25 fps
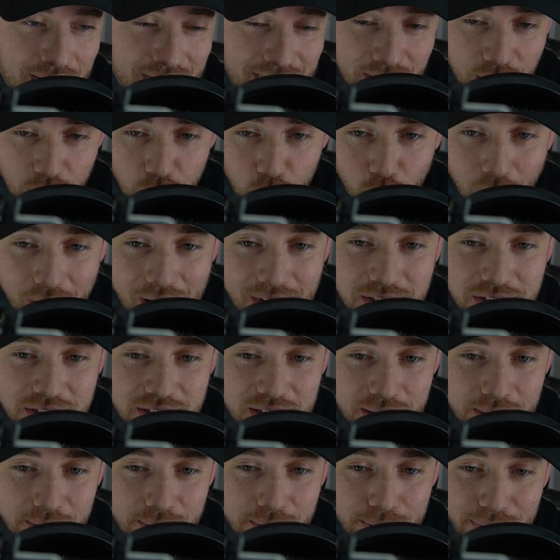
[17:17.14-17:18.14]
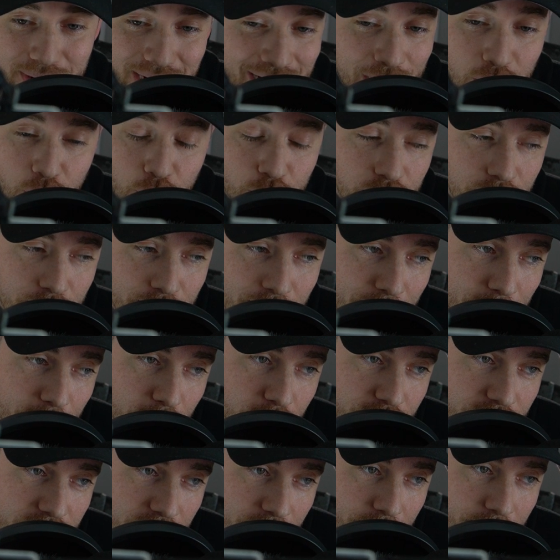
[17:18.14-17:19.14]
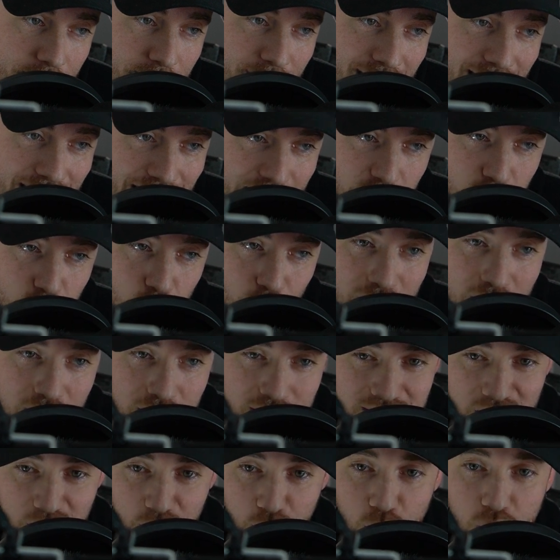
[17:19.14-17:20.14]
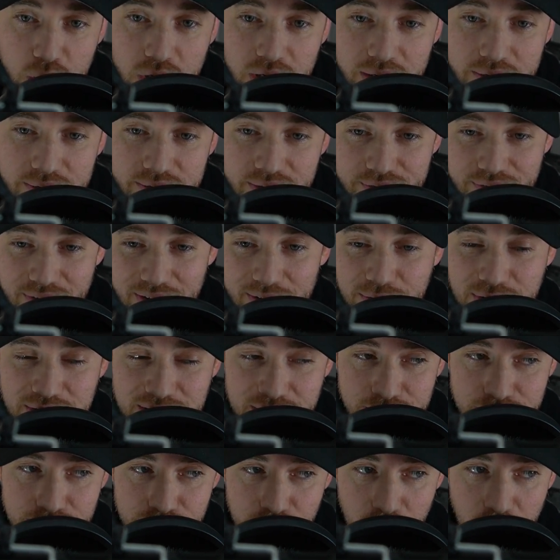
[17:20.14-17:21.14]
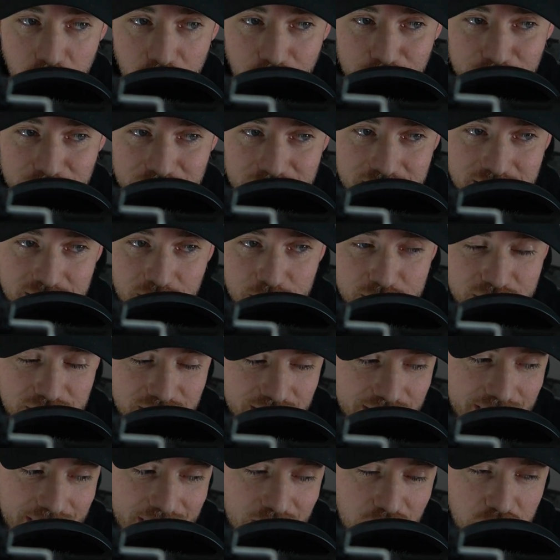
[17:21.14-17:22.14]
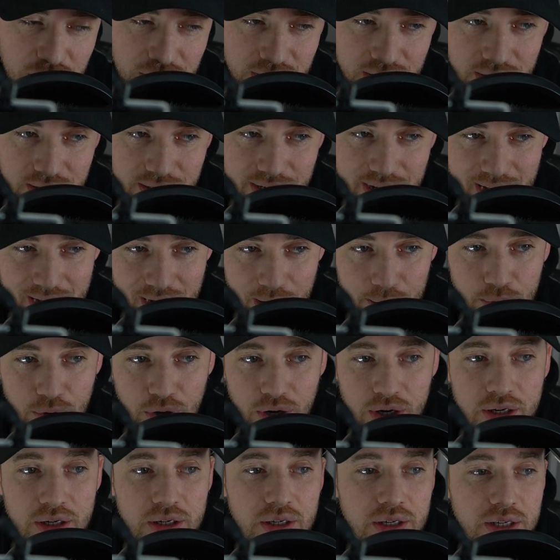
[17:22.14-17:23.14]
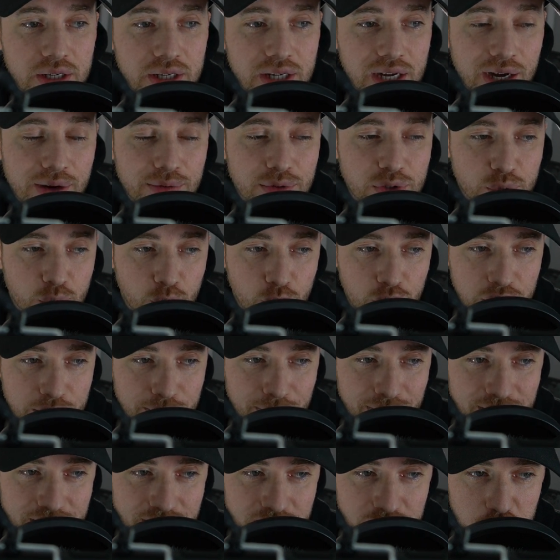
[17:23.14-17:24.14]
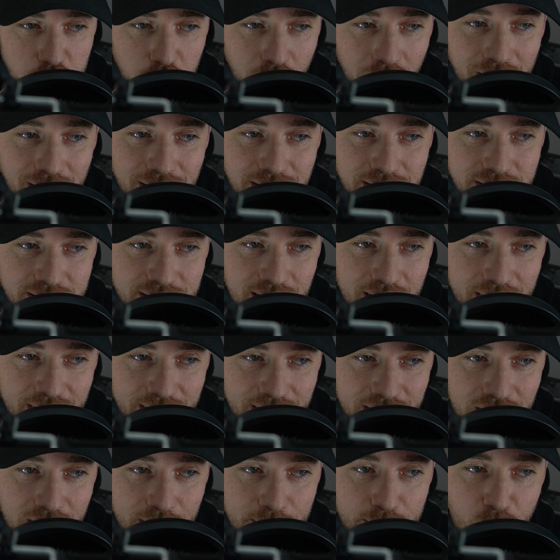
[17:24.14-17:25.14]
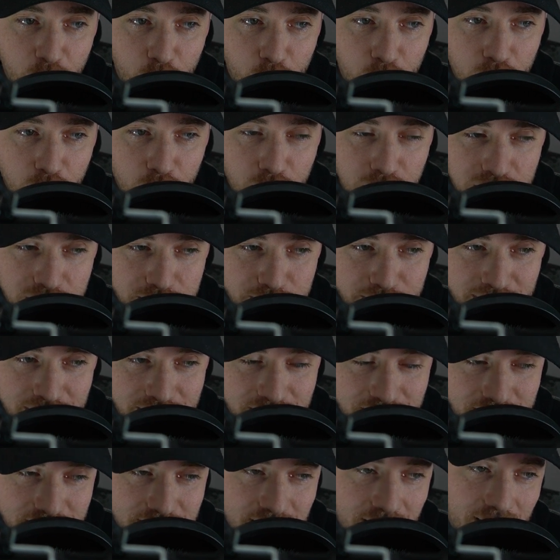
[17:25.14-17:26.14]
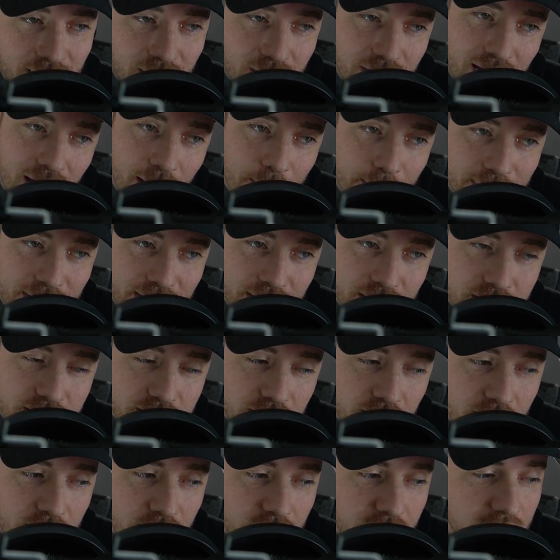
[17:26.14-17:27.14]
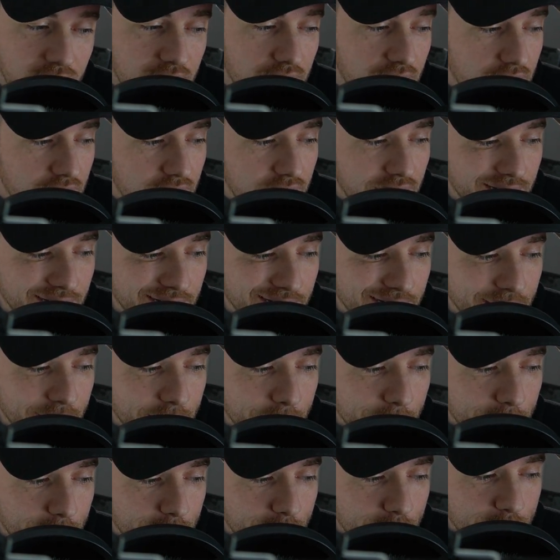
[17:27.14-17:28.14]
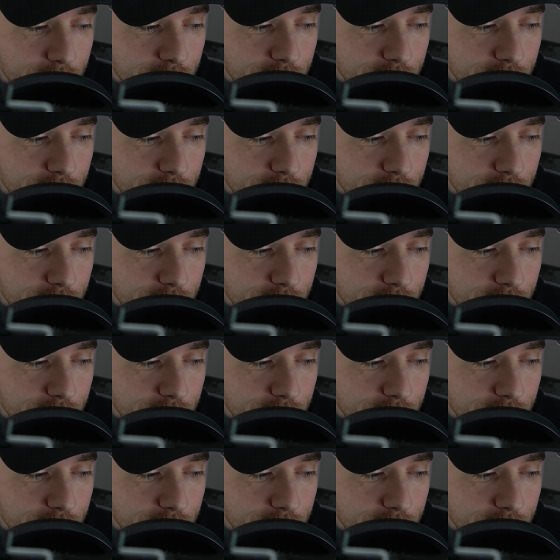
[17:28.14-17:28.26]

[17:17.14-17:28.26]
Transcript: I can watch them, but I don't remember them as well as I would have if I was involved, because I was engaging in a camera. I was worried about the shot and setting it up and what was being said and not being said, and